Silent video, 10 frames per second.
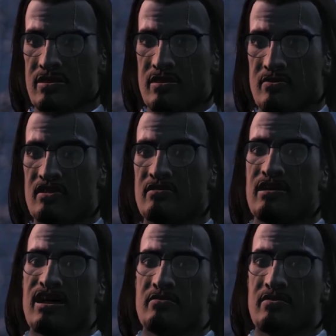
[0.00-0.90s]
Can you
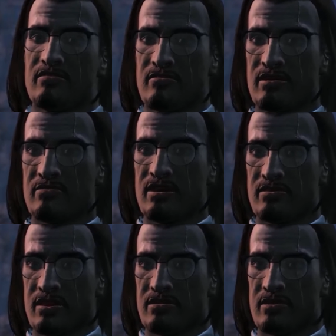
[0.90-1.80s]
explain what the
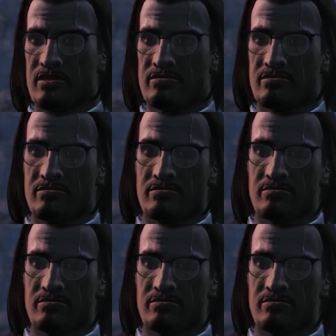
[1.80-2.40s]
Minutemen are all about?